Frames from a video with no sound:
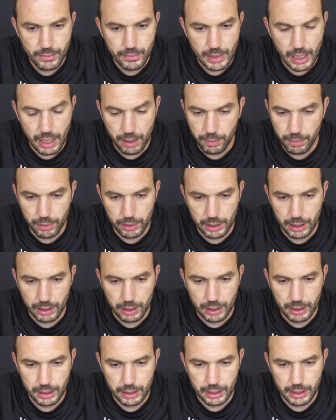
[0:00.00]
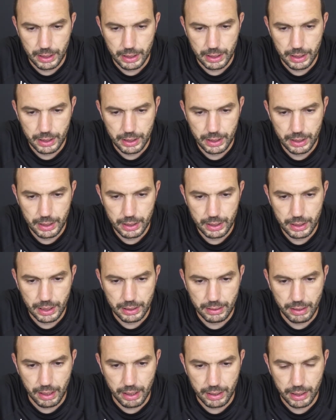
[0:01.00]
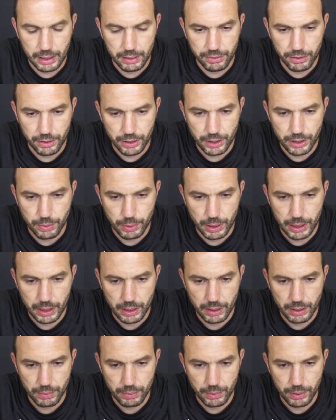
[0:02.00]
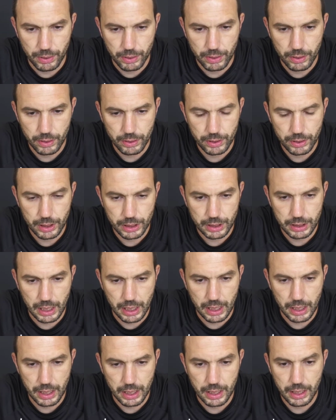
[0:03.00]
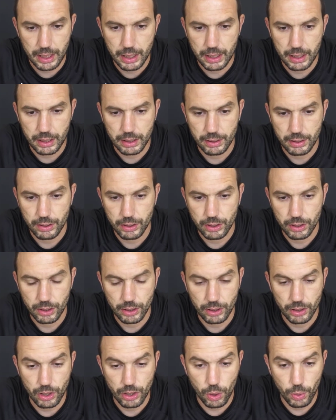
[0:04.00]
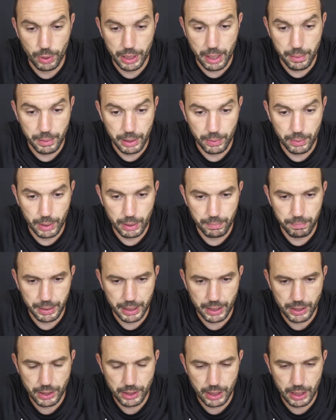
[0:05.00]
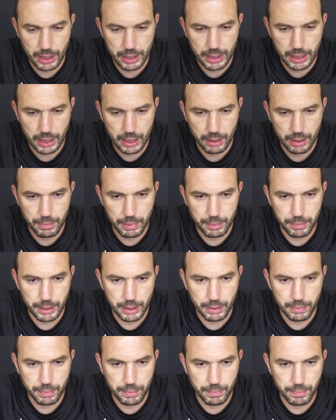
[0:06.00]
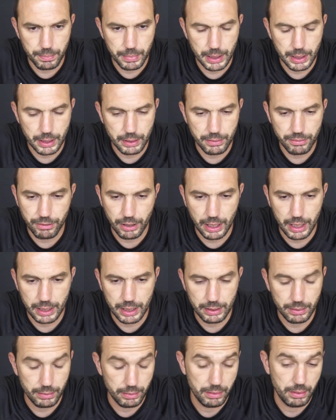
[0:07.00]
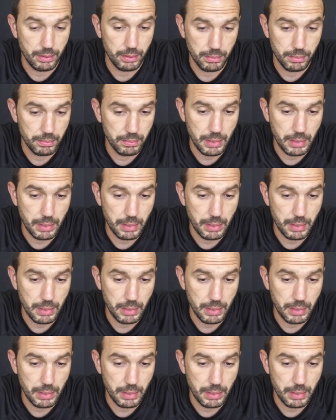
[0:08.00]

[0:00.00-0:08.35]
Yeah, well, the target for this week was to start knowing everyone personally. I am a big fan, or